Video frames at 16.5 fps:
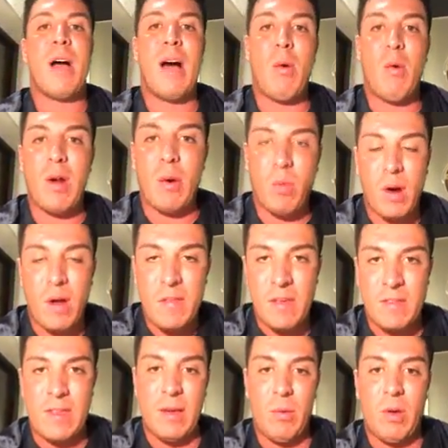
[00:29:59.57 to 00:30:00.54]
I want to run
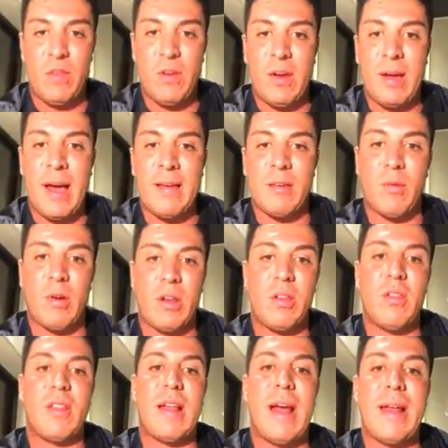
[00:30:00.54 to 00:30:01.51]
this thing with you guys. I want to
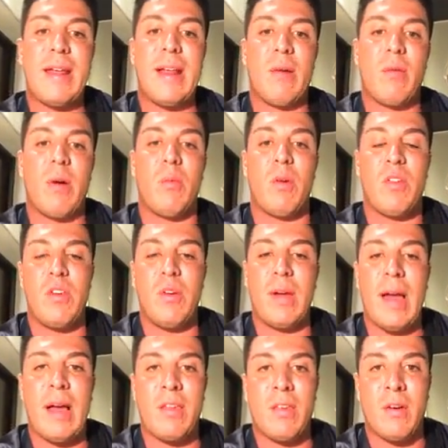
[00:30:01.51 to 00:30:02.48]
do the 90 day run with you
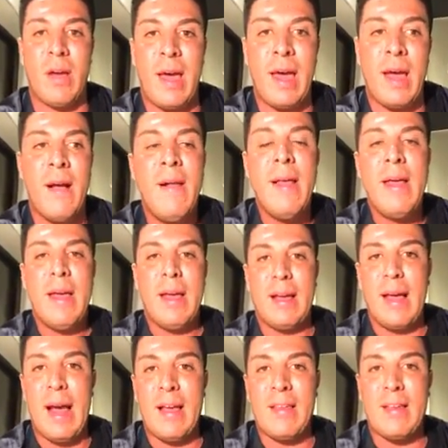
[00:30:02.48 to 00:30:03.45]
guys. So, hey,
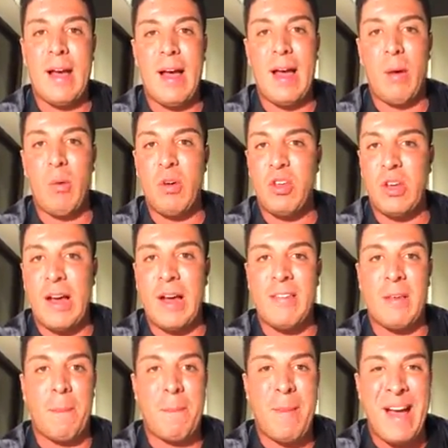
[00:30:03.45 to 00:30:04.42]
guys, I wish you
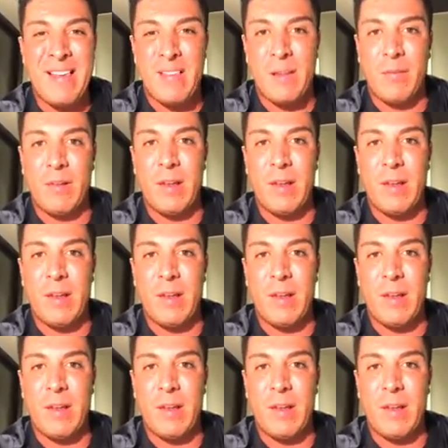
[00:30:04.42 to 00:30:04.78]
guys the best of